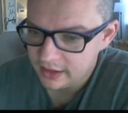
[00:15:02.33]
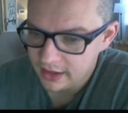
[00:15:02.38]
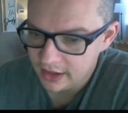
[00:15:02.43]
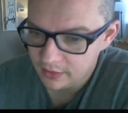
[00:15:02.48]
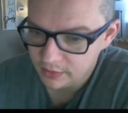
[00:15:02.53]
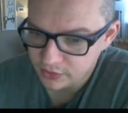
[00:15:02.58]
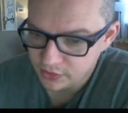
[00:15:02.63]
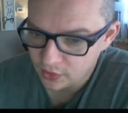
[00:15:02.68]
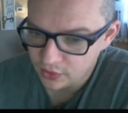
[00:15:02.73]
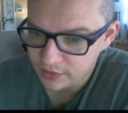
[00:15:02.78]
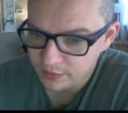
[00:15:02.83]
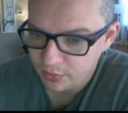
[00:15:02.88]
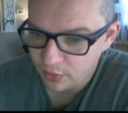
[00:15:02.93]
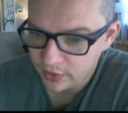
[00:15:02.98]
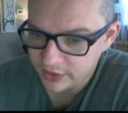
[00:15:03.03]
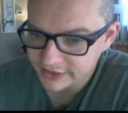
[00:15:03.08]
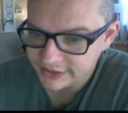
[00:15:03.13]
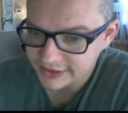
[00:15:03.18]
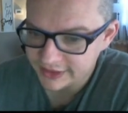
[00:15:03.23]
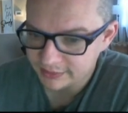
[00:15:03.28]
it would go to
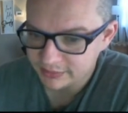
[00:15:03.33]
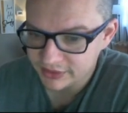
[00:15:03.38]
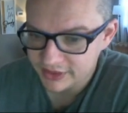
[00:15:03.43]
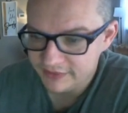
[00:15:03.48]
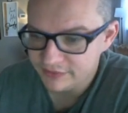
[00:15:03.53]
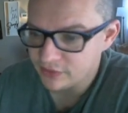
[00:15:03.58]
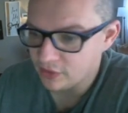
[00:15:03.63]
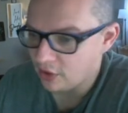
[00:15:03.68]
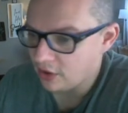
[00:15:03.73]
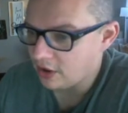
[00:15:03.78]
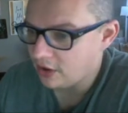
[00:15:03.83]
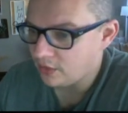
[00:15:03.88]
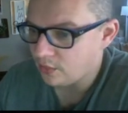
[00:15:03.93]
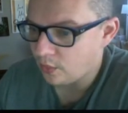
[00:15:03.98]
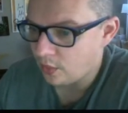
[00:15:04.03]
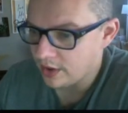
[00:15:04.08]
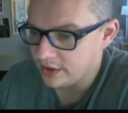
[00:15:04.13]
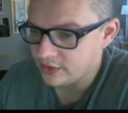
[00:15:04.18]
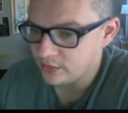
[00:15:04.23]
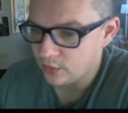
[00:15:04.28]
points because I believe they're all
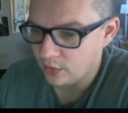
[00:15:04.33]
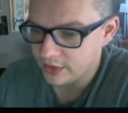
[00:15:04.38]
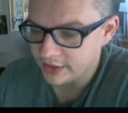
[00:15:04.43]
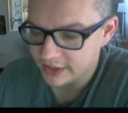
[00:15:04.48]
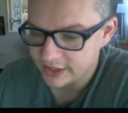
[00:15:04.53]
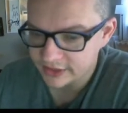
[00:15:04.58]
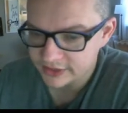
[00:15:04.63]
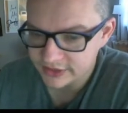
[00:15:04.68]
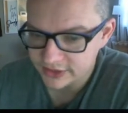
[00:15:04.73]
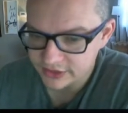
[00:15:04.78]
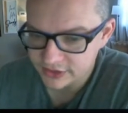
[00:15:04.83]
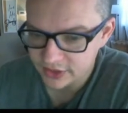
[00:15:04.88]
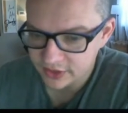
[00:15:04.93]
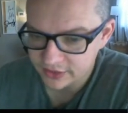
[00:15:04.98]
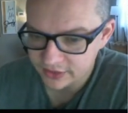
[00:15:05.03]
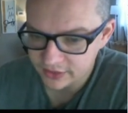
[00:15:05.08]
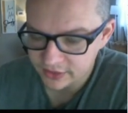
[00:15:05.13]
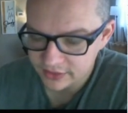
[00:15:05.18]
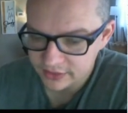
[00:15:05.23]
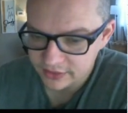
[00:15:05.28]
1-1 against each
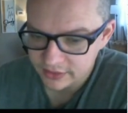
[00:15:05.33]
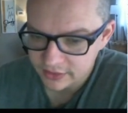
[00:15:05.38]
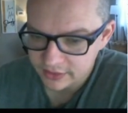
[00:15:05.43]
other.